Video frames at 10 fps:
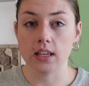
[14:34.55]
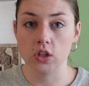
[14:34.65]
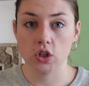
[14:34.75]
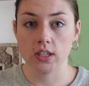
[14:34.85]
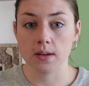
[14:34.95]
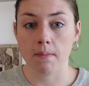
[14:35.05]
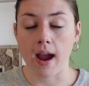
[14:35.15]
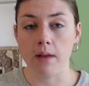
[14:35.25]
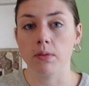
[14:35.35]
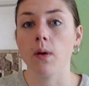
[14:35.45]
It's just
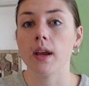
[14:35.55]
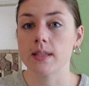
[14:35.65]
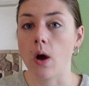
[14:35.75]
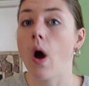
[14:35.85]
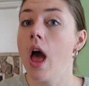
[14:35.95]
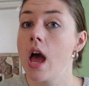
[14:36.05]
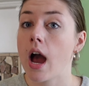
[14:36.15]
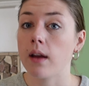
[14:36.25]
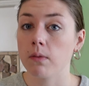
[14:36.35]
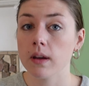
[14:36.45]
mind-blowing. So
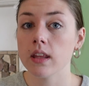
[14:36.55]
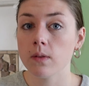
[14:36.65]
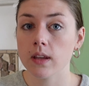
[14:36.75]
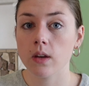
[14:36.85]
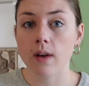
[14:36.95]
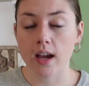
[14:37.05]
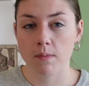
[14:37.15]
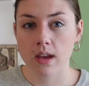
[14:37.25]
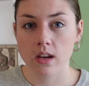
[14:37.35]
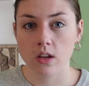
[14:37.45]
I really, really
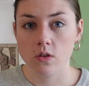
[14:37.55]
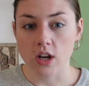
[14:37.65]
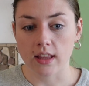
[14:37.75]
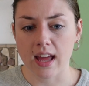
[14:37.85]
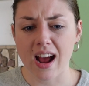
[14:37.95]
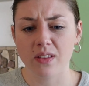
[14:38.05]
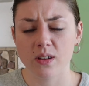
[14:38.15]
recommend you check that out.